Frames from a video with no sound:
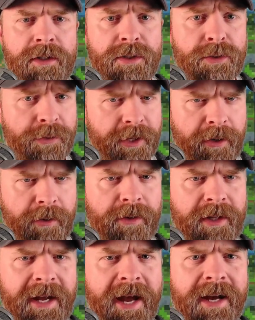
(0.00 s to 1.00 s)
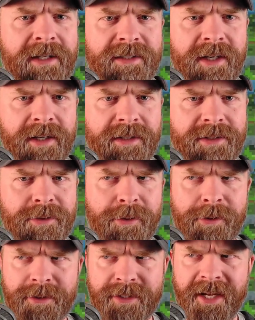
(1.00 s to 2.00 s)
So the early access
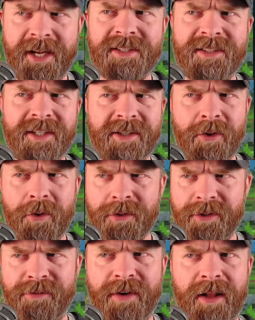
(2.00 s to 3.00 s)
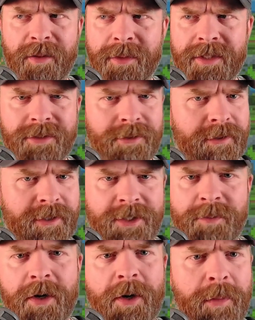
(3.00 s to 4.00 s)
or testing or development or
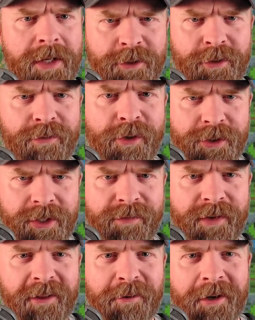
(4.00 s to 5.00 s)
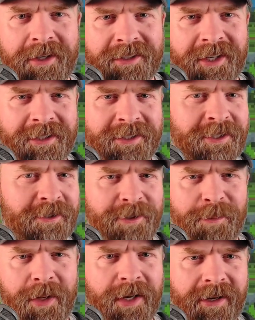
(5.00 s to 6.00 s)
experimental version of AetherSX two,
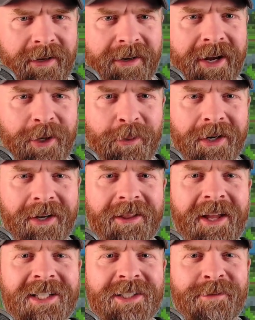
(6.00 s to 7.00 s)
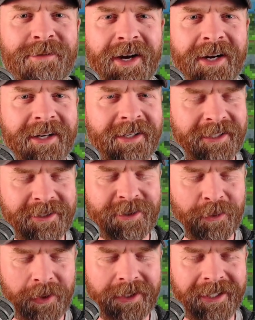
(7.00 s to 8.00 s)
depending on how you want to classify it, is
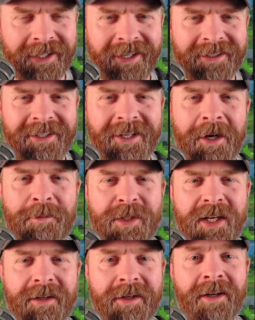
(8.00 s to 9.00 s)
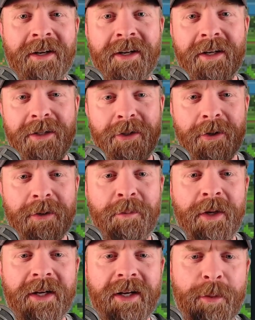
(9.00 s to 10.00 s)
the one that got the update. You can
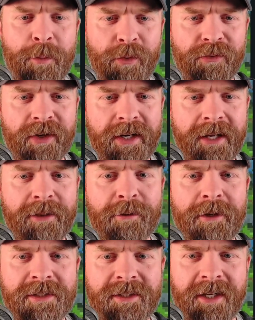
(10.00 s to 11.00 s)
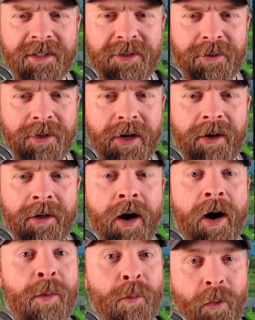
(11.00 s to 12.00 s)
pick it up over at aether S X two dot
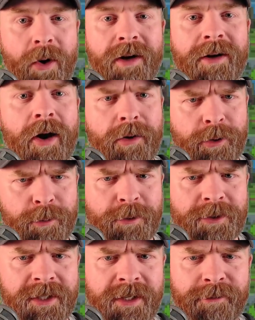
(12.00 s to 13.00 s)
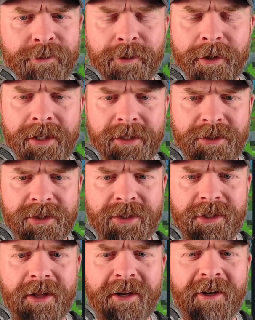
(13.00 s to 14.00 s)
com one hundred percent free.
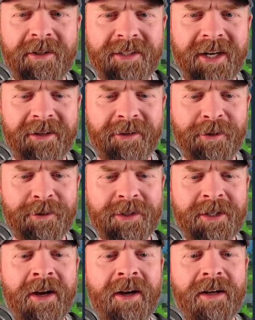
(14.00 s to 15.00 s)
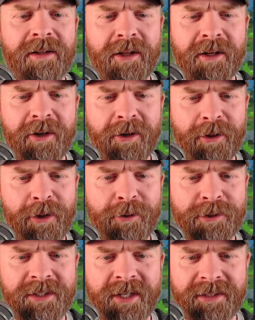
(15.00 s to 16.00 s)
Just click on Downloads, click on
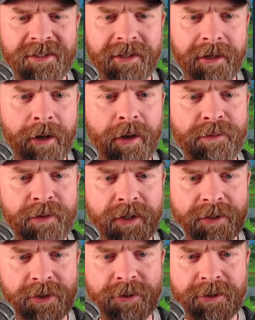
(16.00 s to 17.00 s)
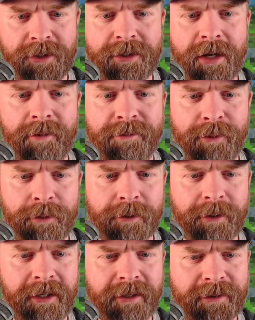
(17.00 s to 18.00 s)
Closed Testing Alpha, choose the top
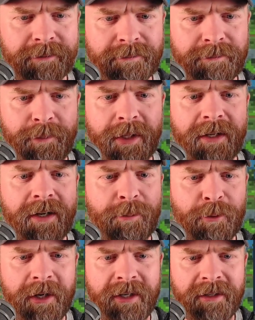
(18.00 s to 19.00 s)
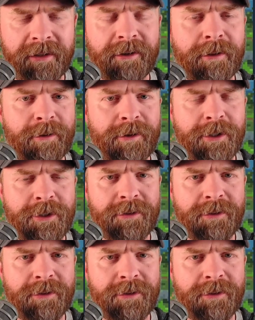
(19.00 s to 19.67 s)
folder here, and pick it up right here, thirty-two